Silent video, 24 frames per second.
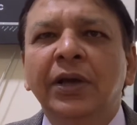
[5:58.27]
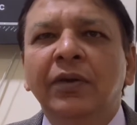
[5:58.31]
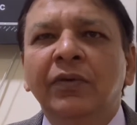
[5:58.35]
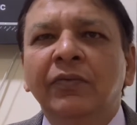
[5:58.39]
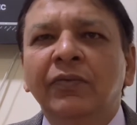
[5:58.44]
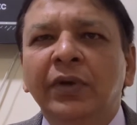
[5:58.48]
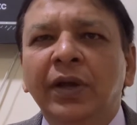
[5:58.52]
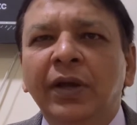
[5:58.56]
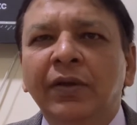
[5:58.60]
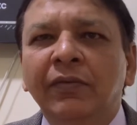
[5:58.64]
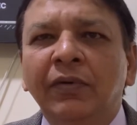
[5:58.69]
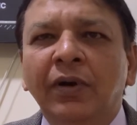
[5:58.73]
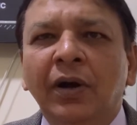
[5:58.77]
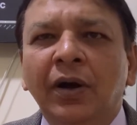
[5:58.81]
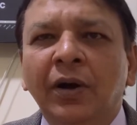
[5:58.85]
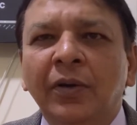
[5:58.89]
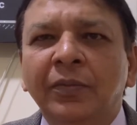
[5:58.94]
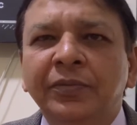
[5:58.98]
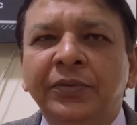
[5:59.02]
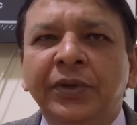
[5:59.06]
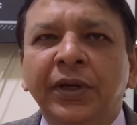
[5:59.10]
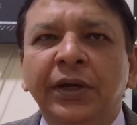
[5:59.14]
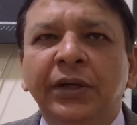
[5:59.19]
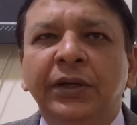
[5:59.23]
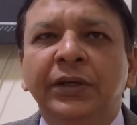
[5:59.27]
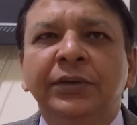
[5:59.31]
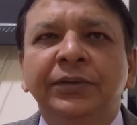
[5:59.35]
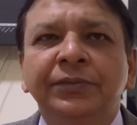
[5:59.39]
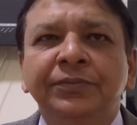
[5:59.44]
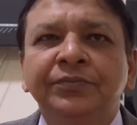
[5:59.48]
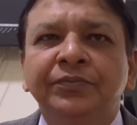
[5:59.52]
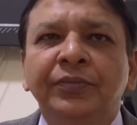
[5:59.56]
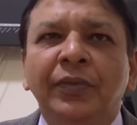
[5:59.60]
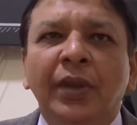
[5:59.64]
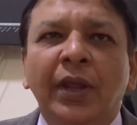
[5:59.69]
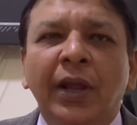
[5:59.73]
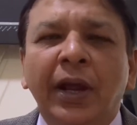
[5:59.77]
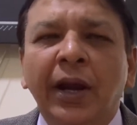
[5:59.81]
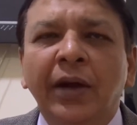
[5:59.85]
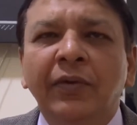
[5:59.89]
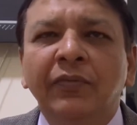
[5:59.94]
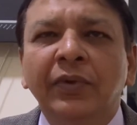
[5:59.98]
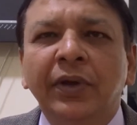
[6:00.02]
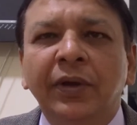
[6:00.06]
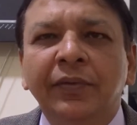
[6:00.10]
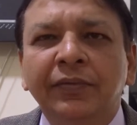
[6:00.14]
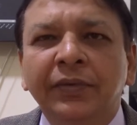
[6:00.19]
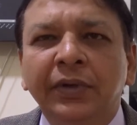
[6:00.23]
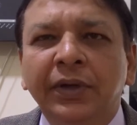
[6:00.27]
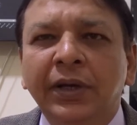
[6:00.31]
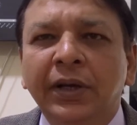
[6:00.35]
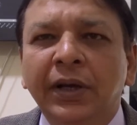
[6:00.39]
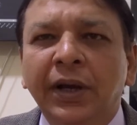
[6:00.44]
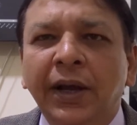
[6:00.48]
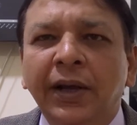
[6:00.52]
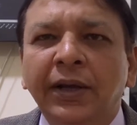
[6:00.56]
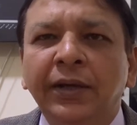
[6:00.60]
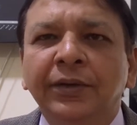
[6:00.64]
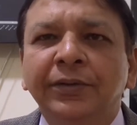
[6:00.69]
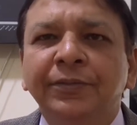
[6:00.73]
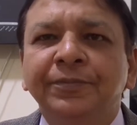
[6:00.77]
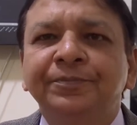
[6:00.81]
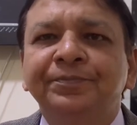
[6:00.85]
We have object and we have the client.